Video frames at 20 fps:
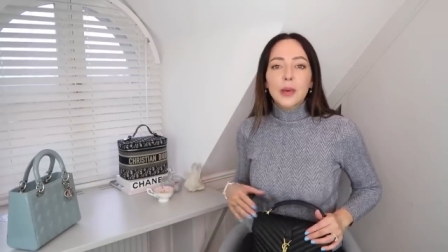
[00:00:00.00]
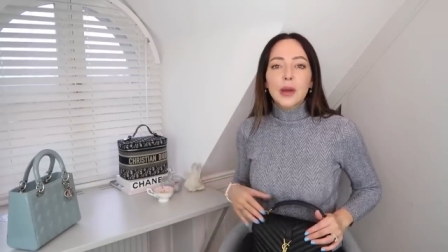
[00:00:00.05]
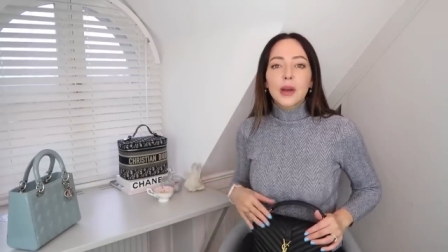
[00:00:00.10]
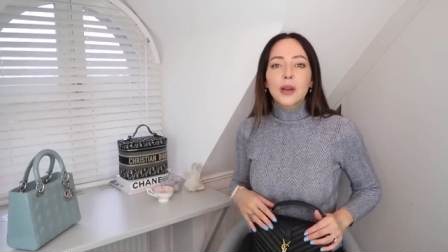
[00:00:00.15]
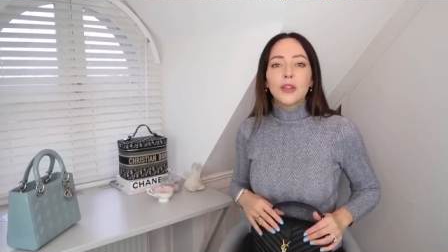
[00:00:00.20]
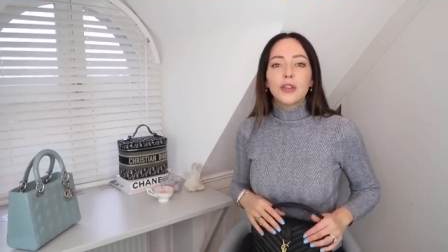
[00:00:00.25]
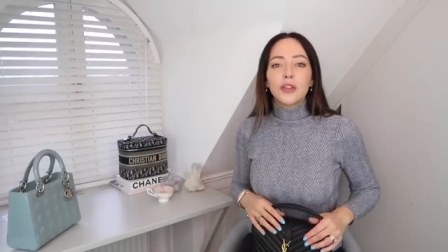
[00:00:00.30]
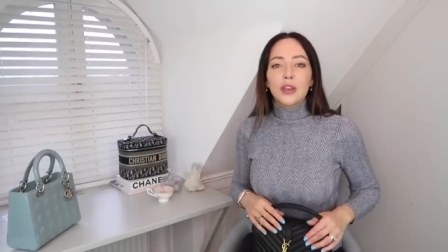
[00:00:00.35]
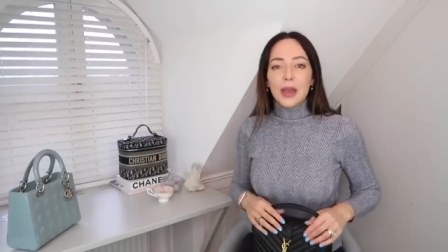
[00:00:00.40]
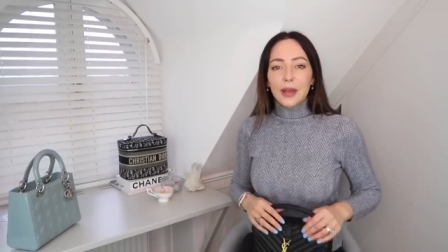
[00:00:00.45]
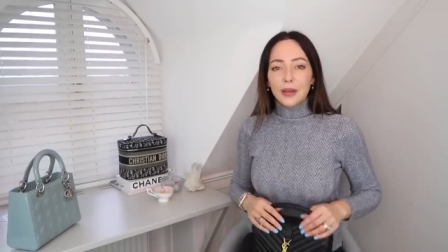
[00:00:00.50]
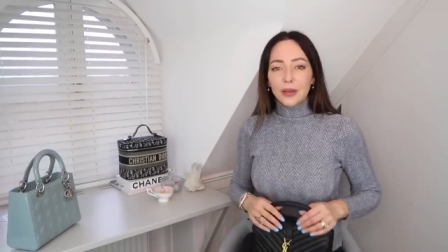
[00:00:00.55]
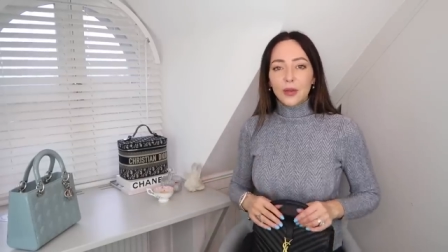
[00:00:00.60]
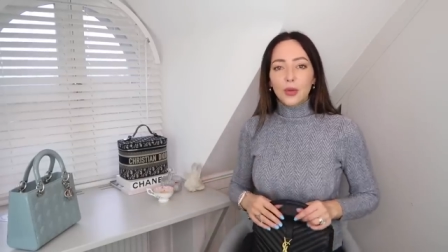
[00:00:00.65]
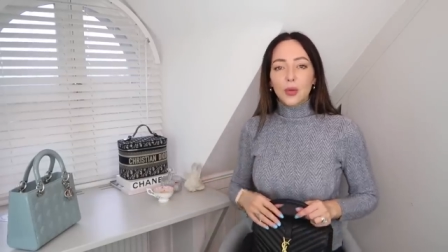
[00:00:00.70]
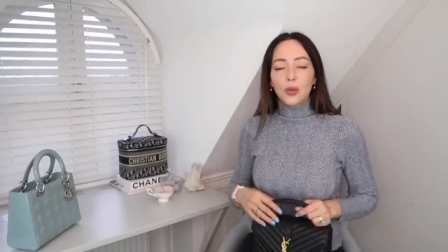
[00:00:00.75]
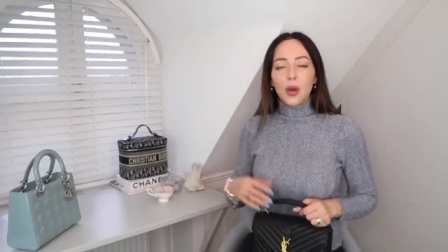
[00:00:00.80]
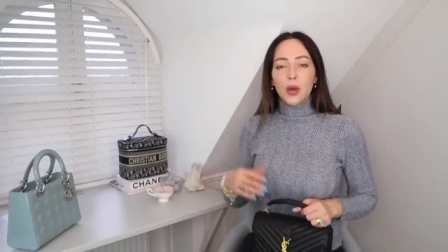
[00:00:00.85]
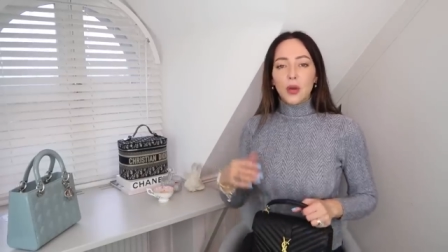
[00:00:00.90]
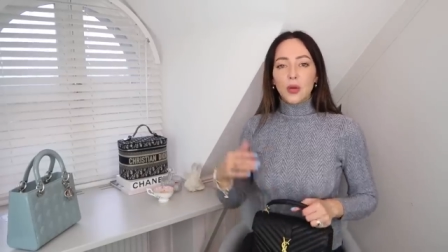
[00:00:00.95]
because yes,
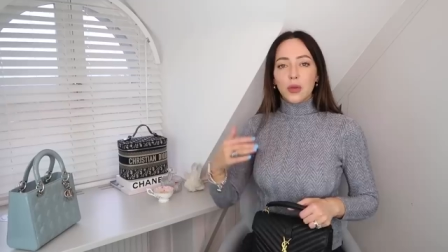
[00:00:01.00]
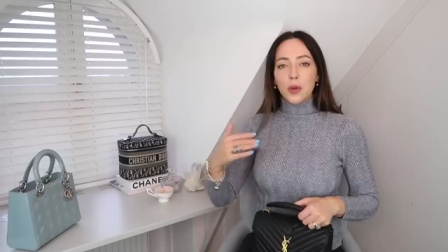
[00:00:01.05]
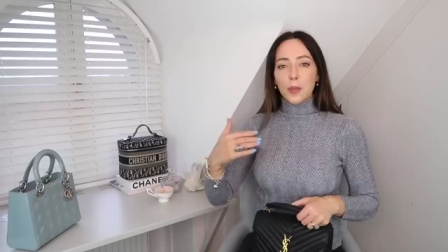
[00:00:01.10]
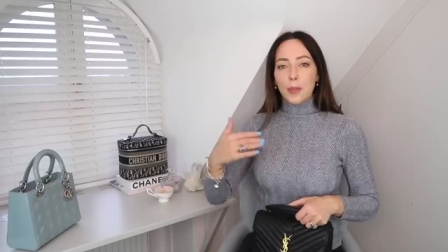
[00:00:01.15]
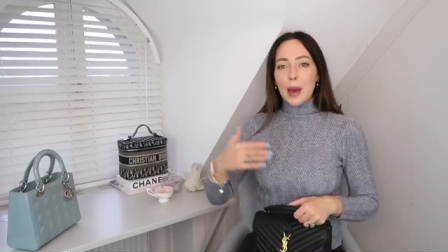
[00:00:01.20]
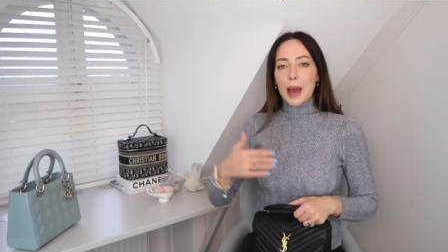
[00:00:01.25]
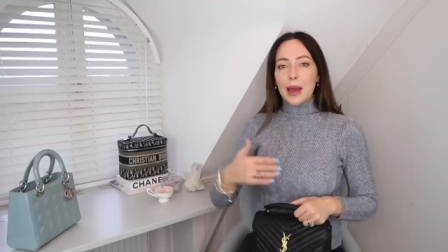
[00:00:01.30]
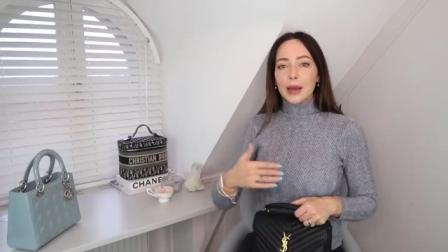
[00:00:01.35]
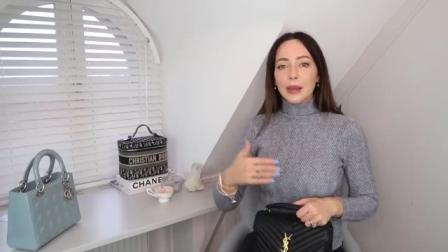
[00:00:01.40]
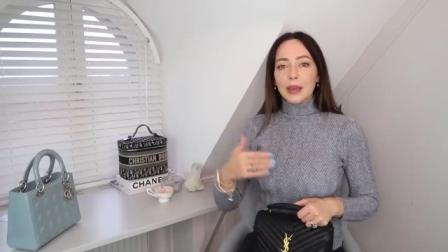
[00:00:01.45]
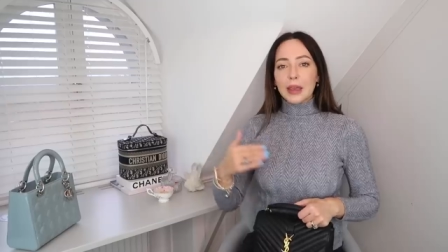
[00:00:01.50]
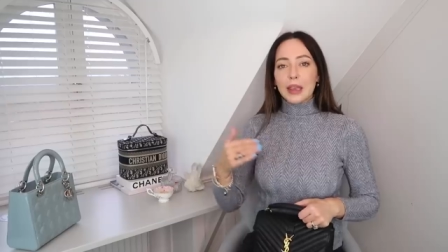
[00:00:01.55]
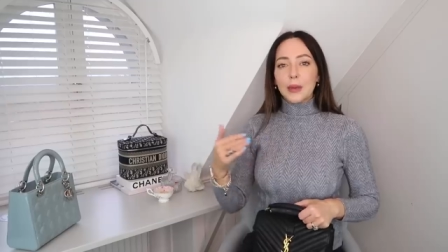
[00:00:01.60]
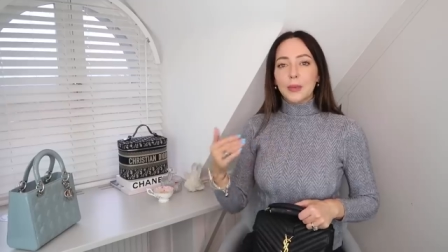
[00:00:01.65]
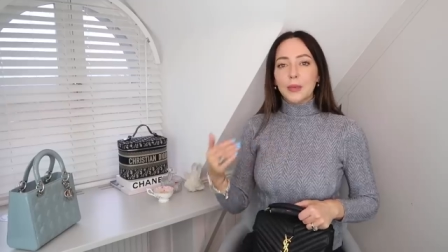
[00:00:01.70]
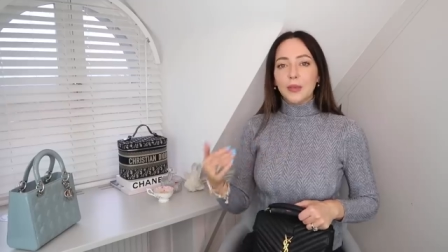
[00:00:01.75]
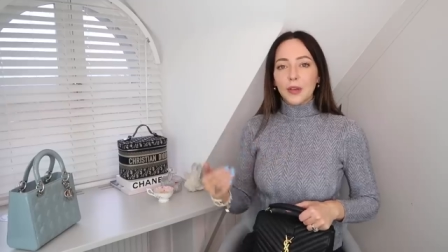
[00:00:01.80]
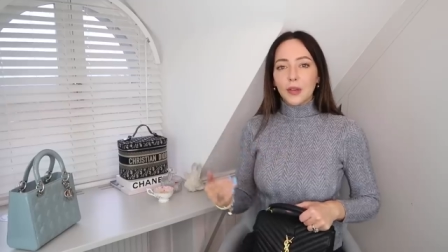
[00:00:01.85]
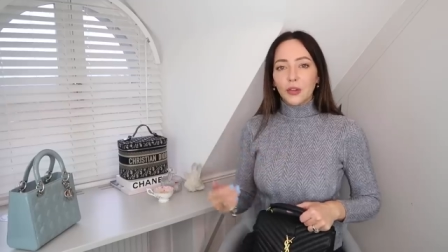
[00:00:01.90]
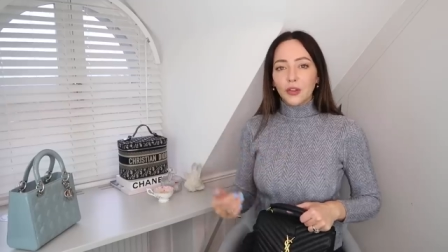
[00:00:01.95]
although the bag
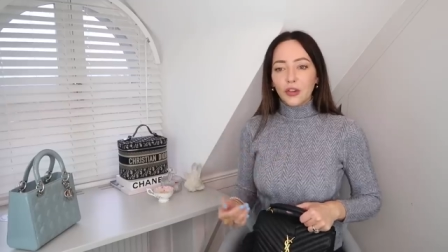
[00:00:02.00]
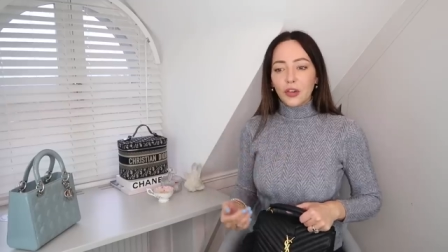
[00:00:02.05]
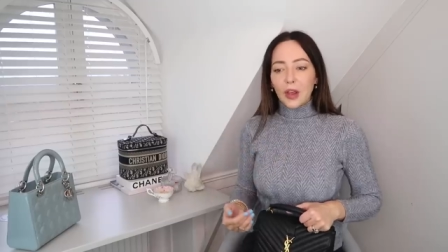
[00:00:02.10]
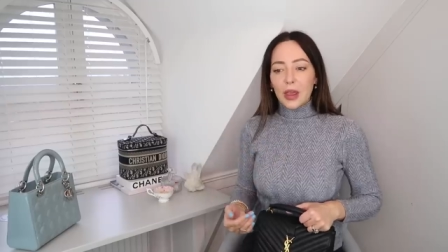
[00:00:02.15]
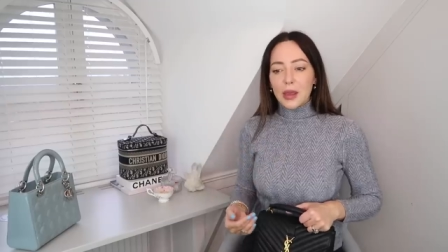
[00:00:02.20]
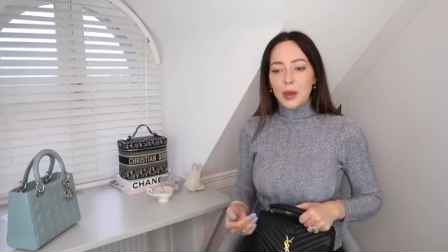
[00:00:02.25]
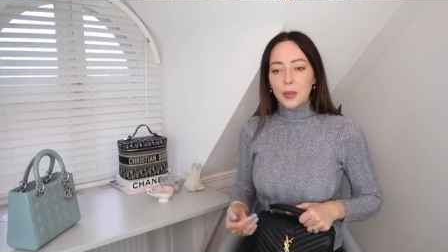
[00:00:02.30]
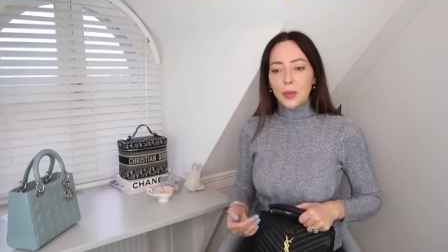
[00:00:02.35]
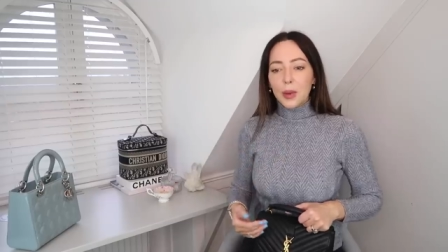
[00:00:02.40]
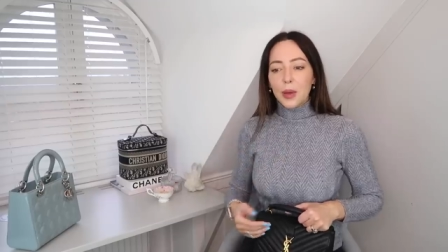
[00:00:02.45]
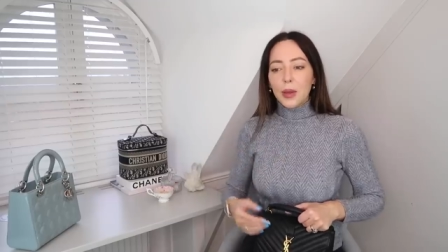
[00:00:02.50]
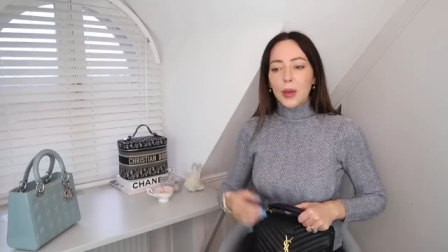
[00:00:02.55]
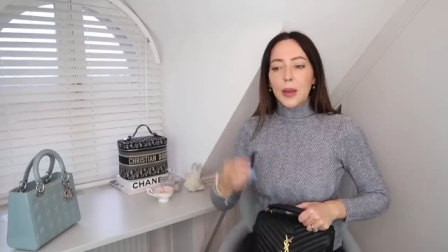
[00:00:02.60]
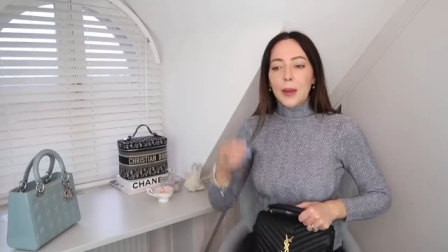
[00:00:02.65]
keeps its shape,